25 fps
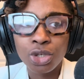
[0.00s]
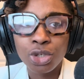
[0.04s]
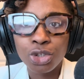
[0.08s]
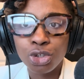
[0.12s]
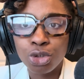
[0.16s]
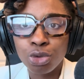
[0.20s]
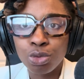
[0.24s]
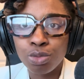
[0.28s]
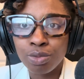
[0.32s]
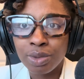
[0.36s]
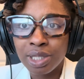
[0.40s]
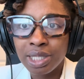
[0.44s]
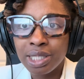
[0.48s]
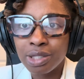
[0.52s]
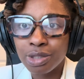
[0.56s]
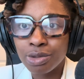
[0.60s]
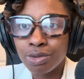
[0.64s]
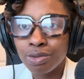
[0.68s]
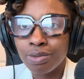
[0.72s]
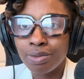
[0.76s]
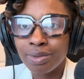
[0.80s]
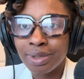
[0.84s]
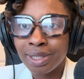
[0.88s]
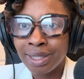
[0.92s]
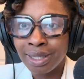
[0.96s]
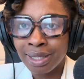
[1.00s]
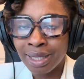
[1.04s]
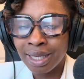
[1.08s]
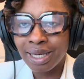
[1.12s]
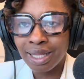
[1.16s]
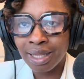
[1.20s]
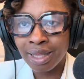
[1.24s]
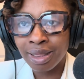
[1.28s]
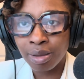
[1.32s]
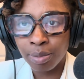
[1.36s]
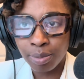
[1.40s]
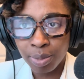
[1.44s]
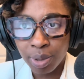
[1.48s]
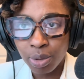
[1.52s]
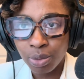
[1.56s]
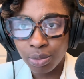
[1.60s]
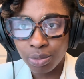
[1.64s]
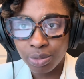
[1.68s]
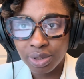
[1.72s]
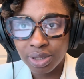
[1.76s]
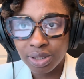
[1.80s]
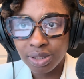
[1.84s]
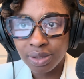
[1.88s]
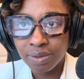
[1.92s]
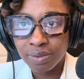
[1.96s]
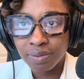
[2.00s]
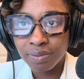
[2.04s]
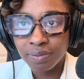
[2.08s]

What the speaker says: you need to get in the boat.